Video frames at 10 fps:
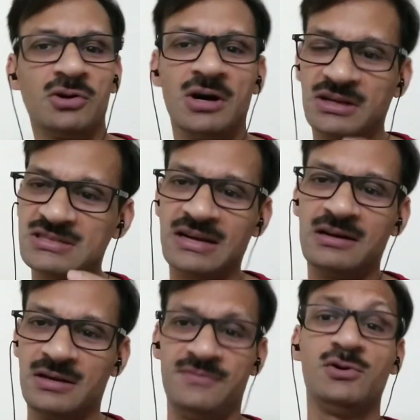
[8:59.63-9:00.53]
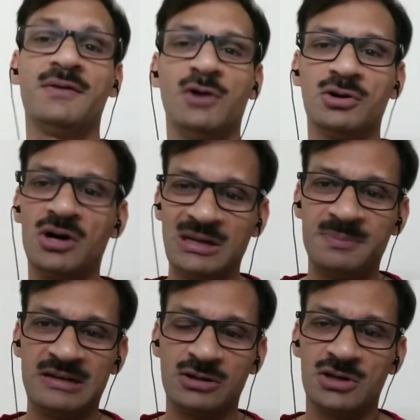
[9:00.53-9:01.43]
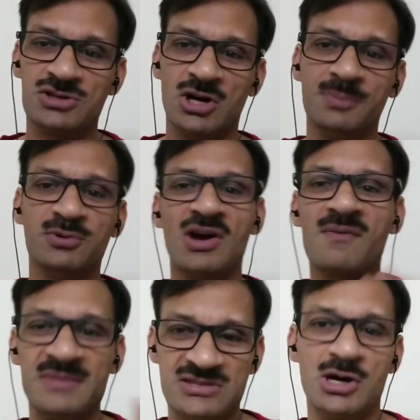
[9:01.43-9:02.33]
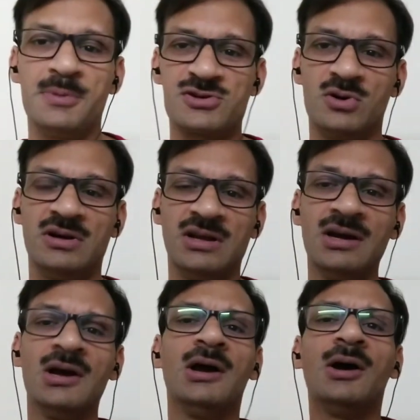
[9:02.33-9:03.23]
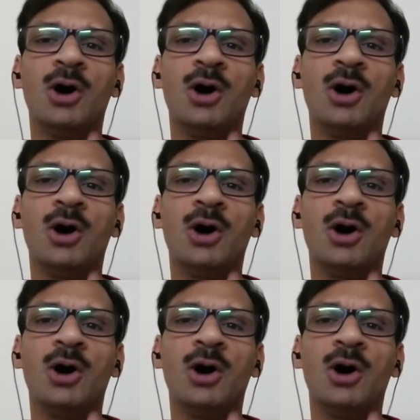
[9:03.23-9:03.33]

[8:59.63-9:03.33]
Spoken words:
got a particular job, you have missed the opportunity.